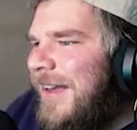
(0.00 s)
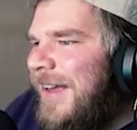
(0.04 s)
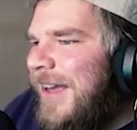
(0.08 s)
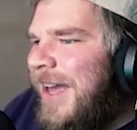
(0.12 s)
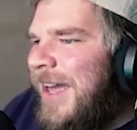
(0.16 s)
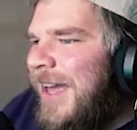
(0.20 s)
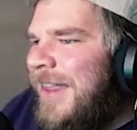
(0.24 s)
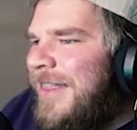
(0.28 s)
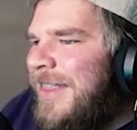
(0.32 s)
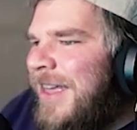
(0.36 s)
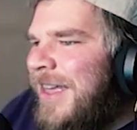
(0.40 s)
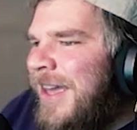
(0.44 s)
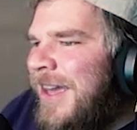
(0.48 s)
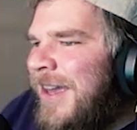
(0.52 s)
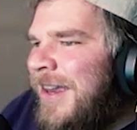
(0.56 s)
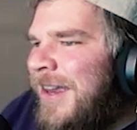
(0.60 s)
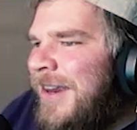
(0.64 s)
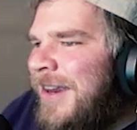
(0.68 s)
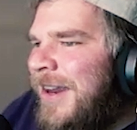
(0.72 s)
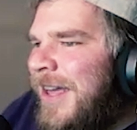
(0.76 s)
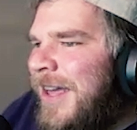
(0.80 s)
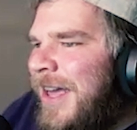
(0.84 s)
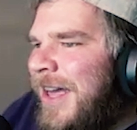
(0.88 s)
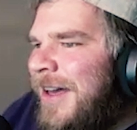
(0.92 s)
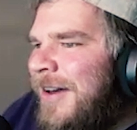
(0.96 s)
And
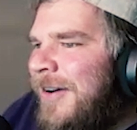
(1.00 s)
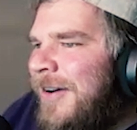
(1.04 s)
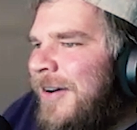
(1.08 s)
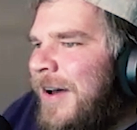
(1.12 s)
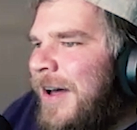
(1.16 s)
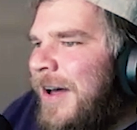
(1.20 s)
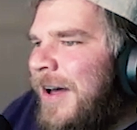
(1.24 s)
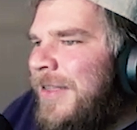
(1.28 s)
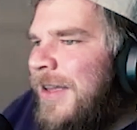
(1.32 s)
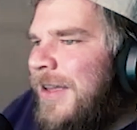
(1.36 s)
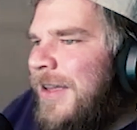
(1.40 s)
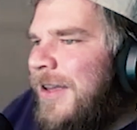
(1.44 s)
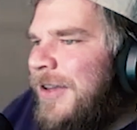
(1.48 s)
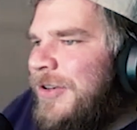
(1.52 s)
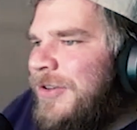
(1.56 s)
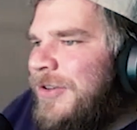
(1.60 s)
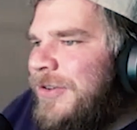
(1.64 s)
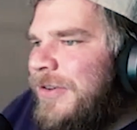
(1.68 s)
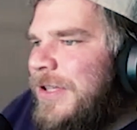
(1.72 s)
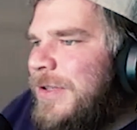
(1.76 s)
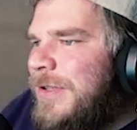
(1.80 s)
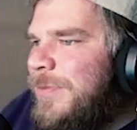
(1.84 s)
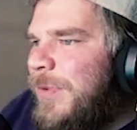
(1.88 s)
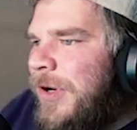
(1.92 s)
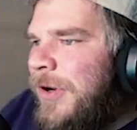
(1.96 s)
then our other
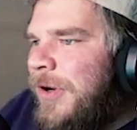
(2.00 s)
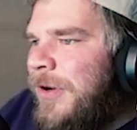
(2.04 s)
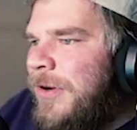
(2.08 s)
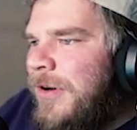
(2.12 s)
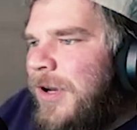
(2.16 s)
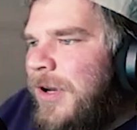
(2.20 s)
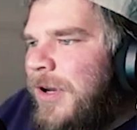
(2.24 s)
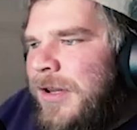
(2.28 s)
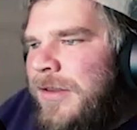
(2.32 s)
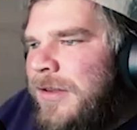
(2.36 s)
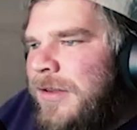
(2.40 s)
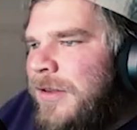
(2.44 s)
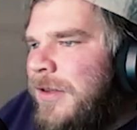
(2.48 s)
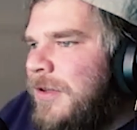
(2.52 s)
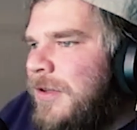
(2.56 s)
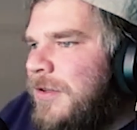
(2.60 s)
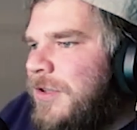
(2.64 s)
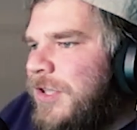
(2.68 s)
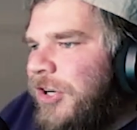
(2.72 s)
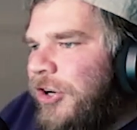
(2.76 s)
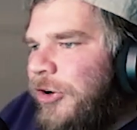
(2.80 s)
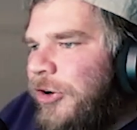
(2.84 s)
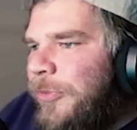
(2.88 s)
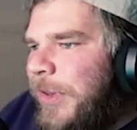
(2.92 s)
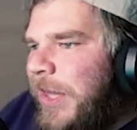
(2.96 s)
injuries, other than
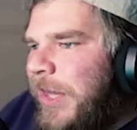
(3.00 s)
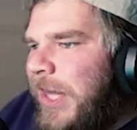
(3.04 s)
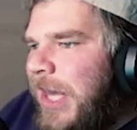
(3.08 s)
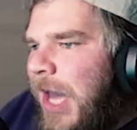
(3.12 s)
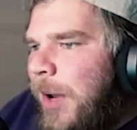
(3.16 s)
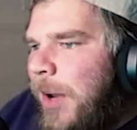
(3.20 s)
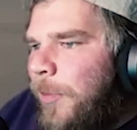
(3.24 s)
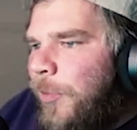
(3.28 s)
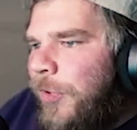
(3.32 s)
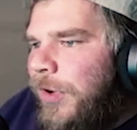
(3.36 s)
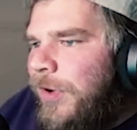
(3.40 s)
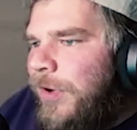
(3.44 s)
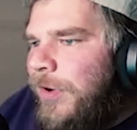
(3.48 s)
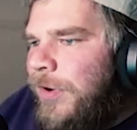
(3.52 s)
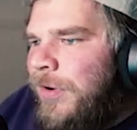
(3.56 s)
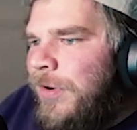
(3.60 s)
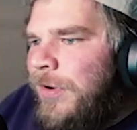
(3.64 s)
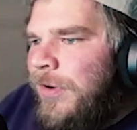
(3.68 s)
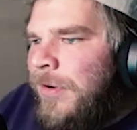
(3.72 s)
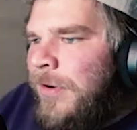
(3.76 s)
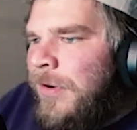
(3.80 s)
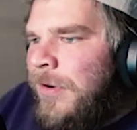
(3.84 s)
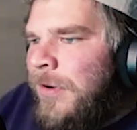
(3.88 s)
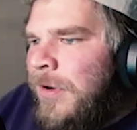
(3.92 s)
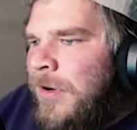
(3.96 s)
Jeremy Cameron,
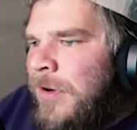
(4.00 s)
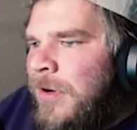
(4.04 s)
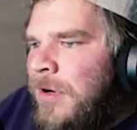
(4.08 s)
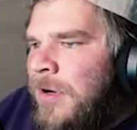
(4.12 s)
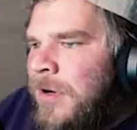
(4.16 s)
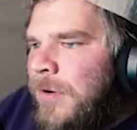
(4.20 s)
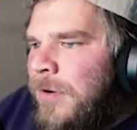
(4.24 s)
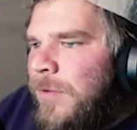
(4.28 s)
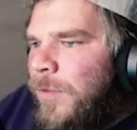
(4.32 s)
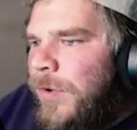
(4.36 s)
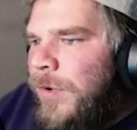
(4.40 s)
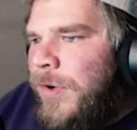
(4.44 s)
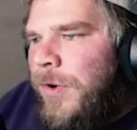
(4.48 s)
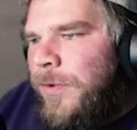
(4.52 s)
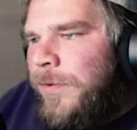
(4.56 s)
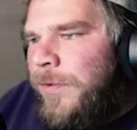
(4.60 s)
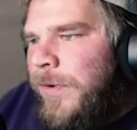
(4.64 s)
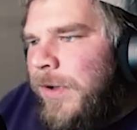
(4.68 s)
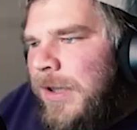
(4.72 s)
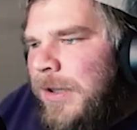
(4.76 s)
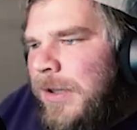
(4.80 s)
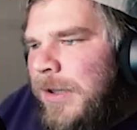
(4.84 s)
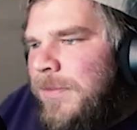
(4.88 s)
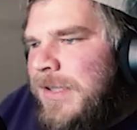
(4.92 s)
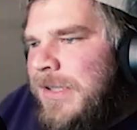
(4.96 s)
we're not
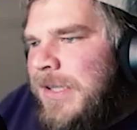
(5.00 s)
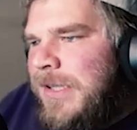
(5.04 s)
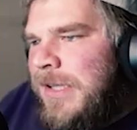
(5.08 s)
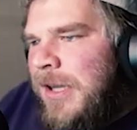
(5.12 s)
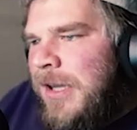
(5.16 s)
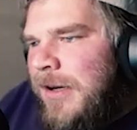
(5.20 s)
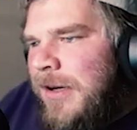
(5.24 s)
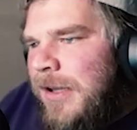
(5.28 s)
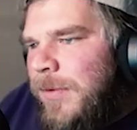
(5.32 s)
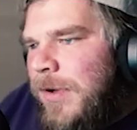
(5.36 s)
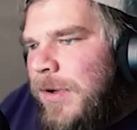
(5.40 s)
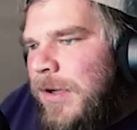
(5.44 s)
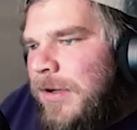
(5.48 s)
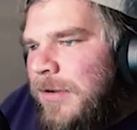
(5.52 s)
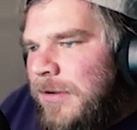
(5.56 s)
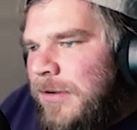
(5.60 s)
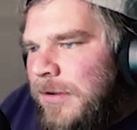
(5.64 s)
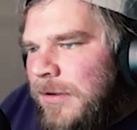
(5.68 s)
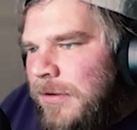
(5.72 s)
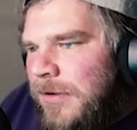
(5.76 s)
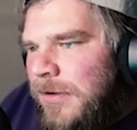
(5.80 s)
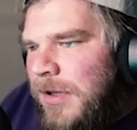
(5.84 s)
really missing anyone.